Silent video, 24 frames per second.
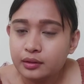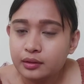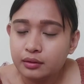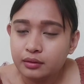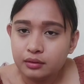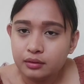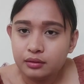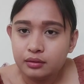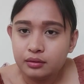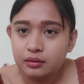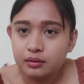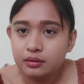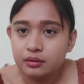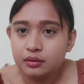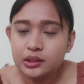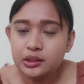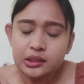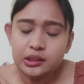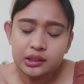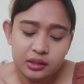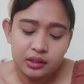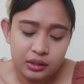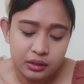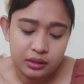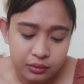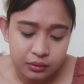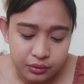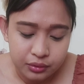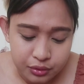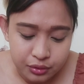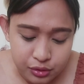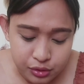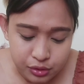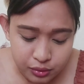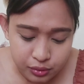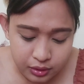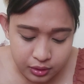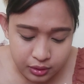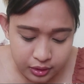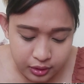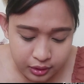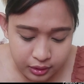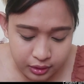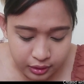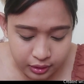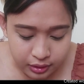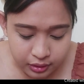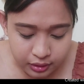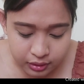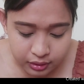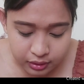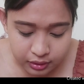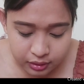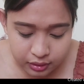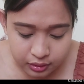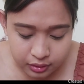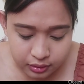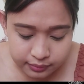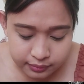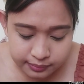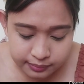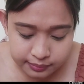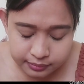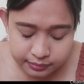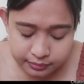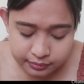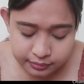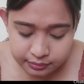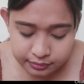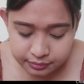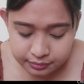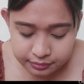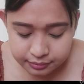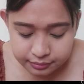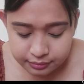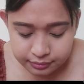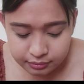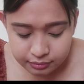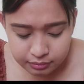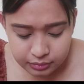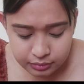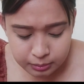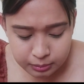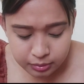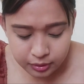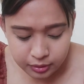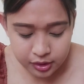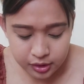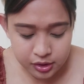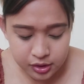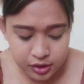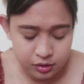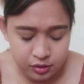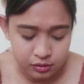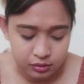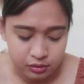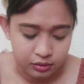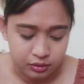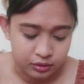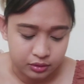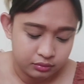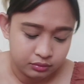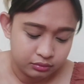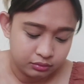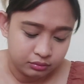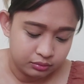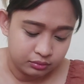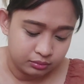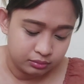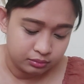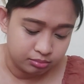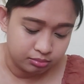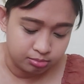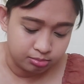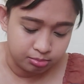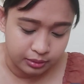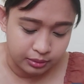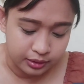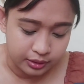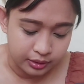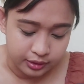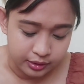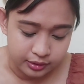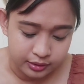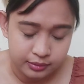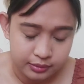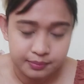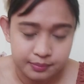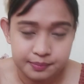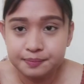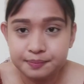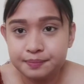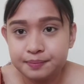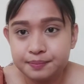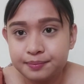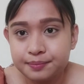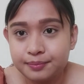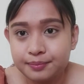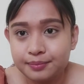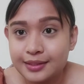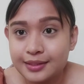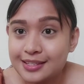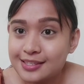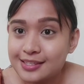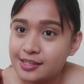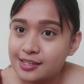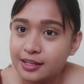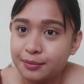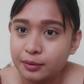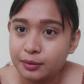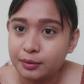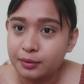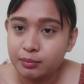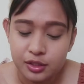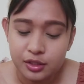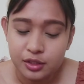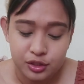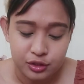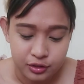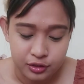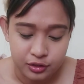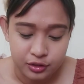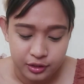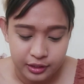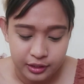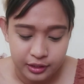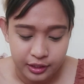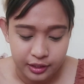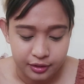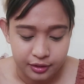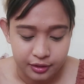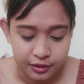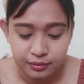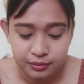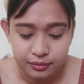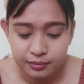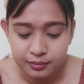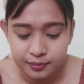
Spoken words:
hindi ako usually na-blush on, but, sige, mag-blush on na tayo.